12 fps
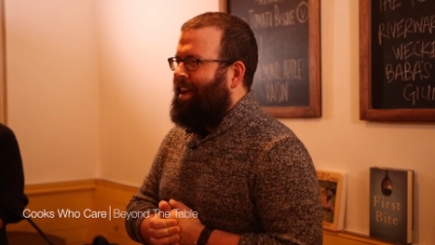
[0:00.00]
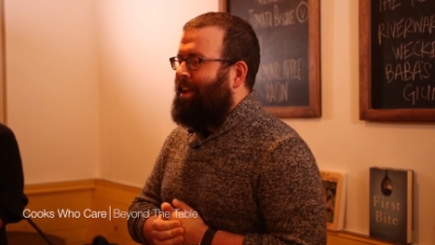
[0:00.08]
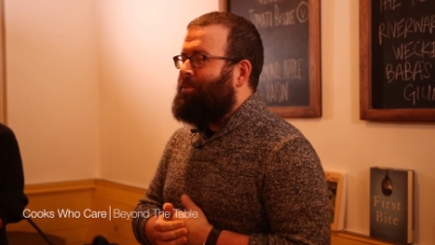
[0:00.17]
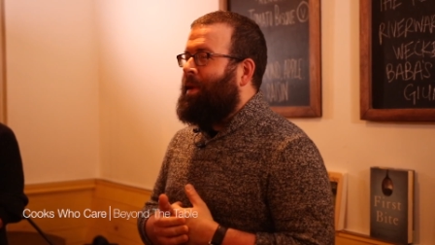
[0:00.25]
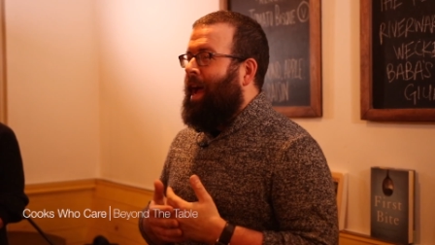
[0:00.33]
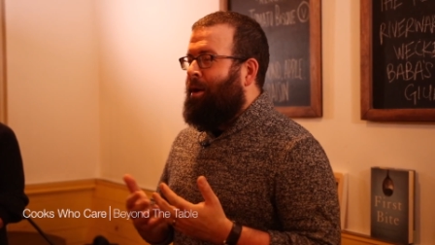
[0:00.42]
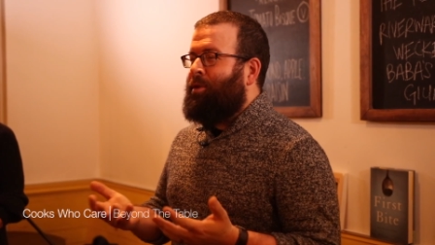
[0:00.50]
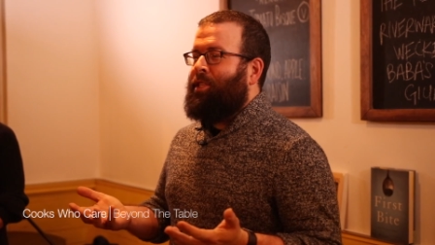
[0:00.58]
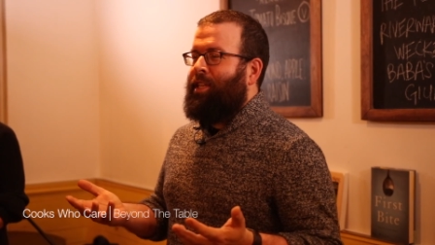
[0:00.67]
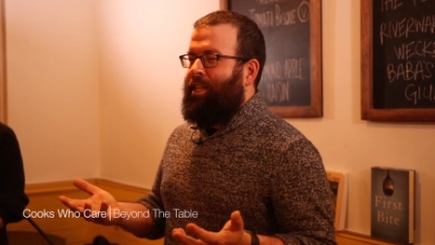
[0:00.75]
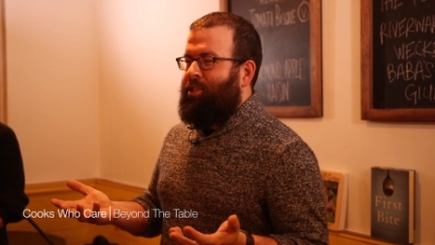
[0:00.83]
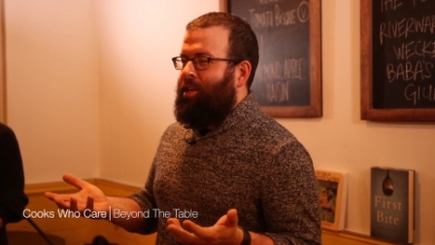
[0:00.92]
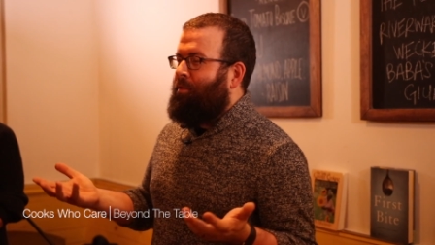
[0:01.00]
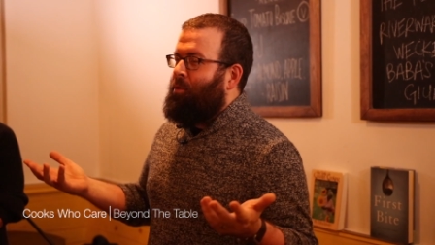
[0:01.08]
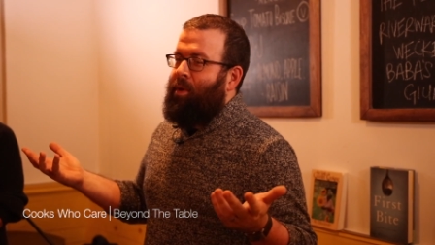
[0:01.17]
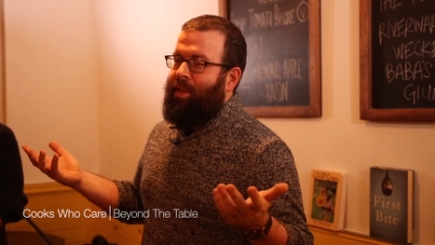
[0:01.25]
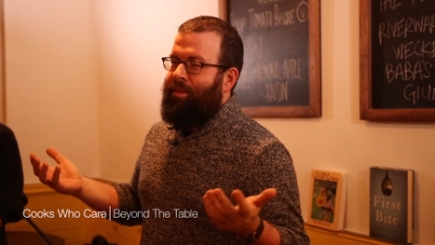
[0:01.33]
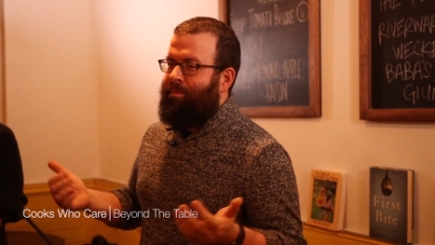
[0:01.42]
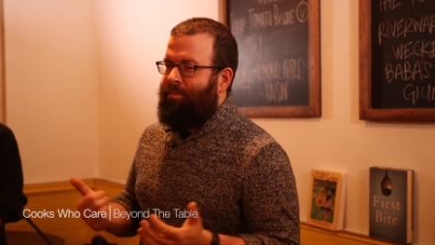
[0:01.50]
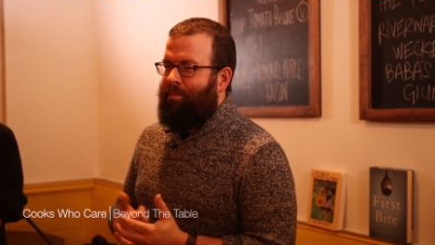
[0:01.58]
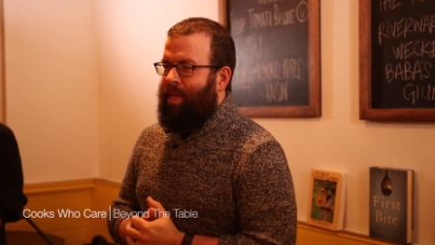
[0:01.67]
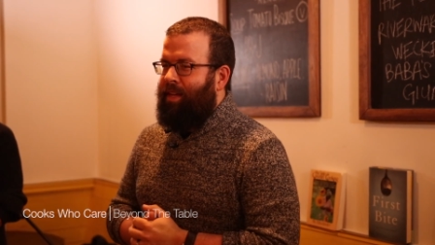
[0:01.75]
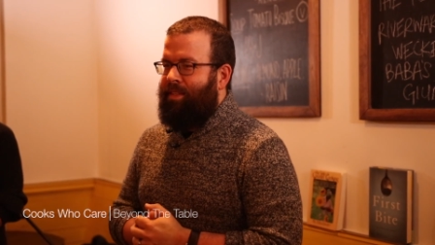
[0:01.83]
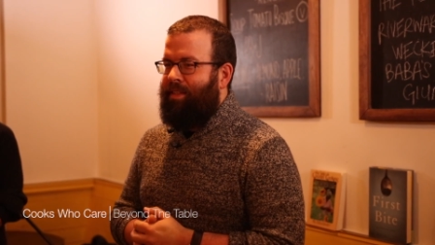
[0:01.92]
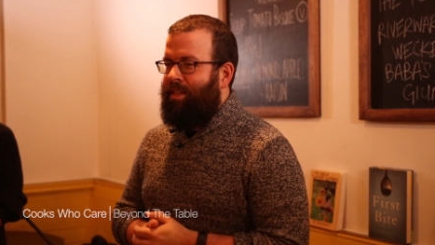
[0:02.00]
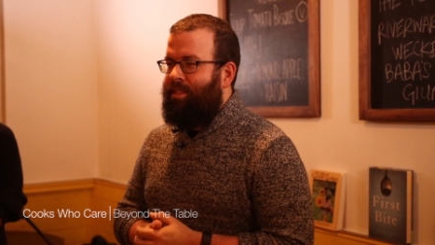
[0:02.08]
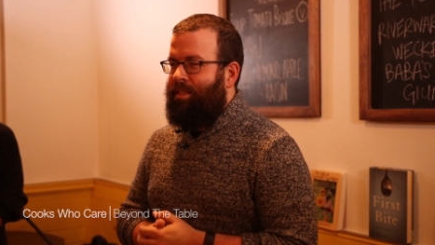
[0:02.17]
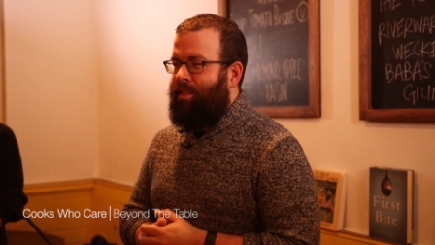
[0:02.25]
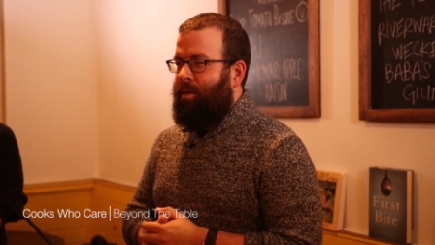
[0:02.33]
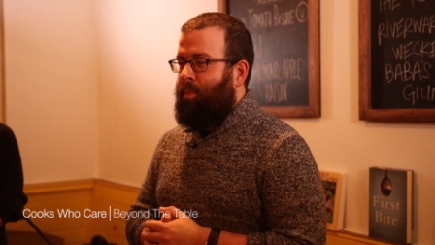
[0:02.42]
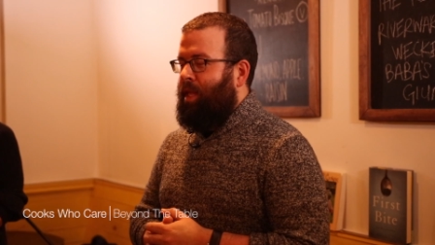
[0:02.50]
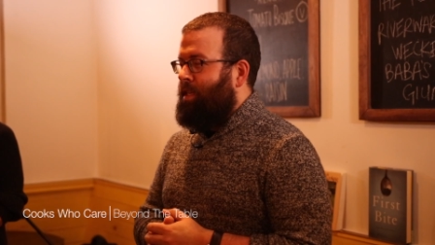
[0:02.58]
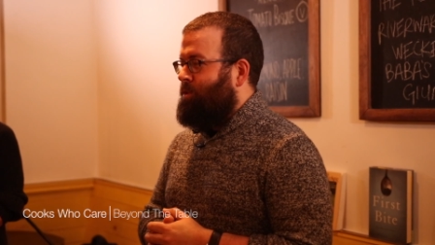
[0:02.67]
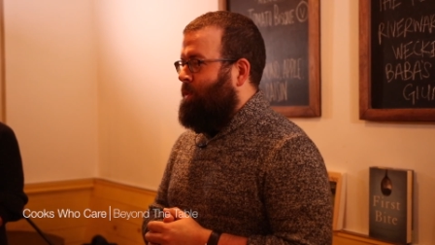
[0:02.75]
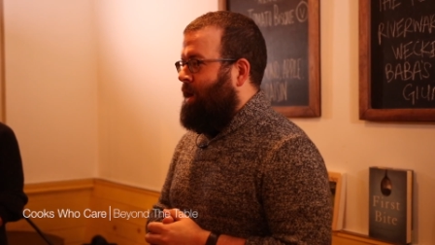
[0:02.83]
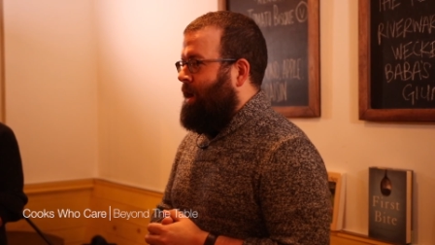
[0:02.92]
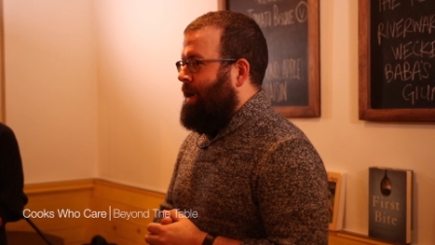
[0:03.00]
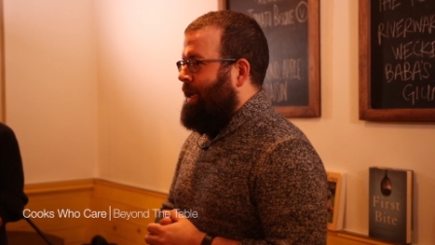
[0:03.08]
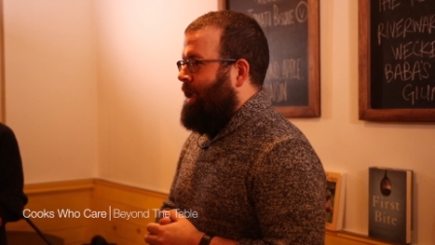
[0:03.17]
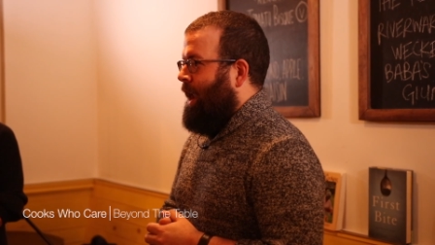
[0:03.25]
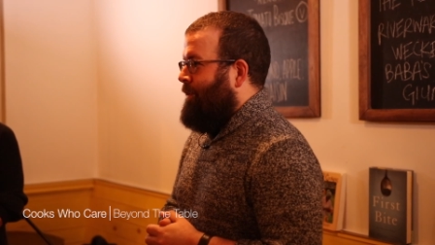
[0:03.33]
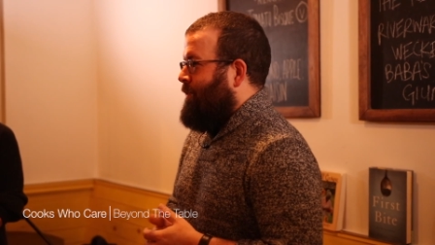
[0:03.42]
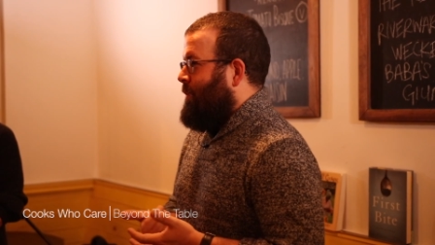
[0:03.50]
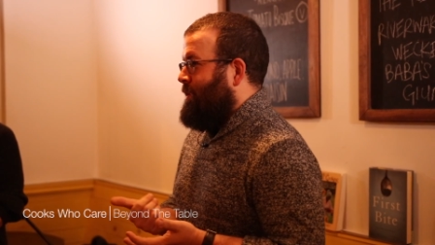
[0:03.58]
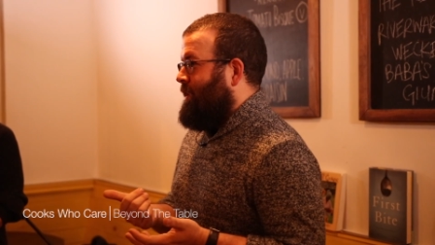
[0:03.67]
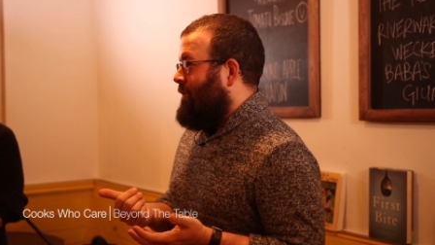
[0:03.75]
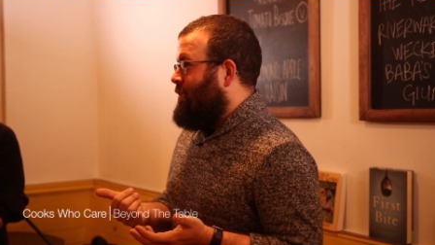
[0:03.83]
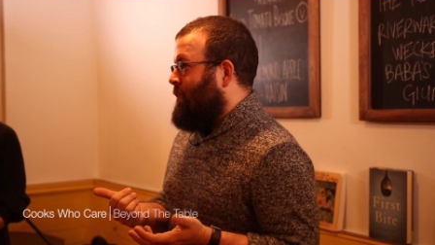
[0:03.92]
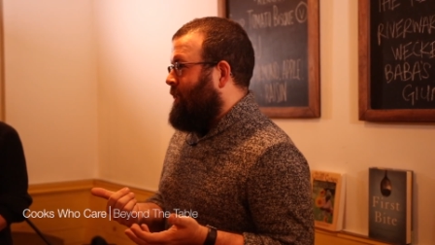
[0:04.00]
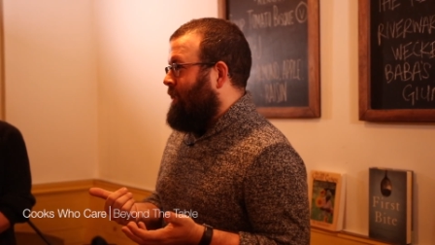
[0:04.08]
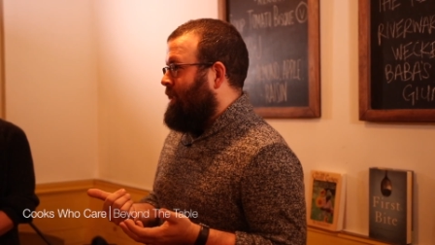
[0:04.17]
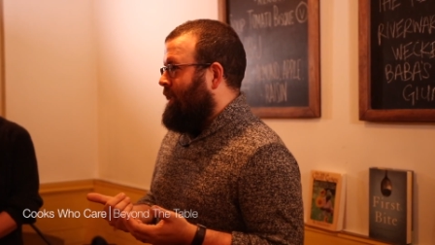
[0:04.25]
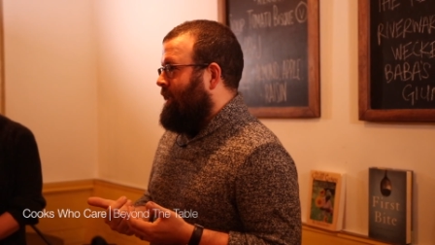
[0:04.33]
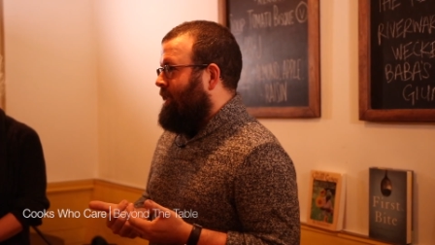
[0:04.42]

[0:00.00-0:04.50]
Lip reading: spend hours in the kitchen every week because it's the place where I feel most comfortable.